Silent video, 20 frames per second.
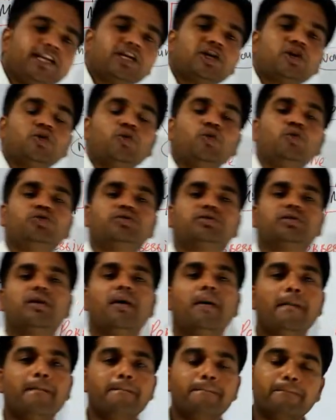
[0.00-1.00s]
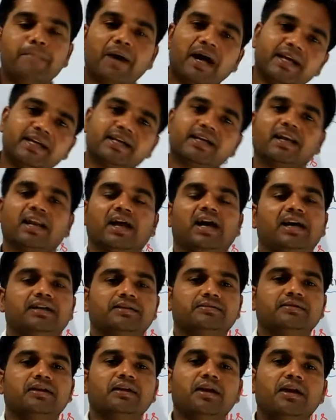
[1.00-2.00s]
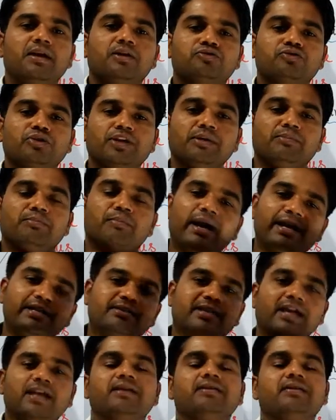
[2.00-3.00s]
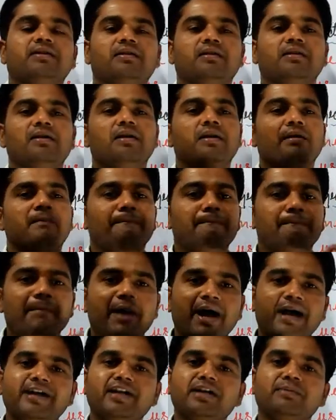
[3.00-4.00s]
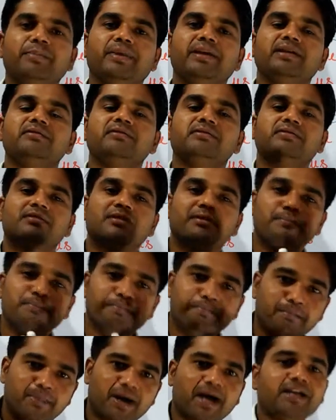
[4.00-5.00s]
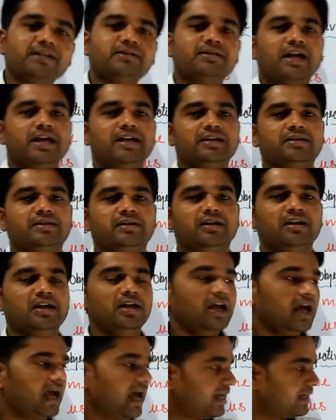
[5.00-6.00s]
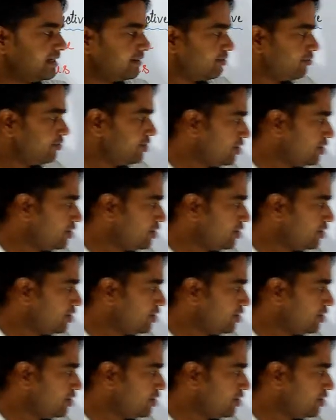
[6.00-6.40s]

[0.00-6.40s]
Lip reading: includes my class, sorry, my cycle. Mine means my cycle, and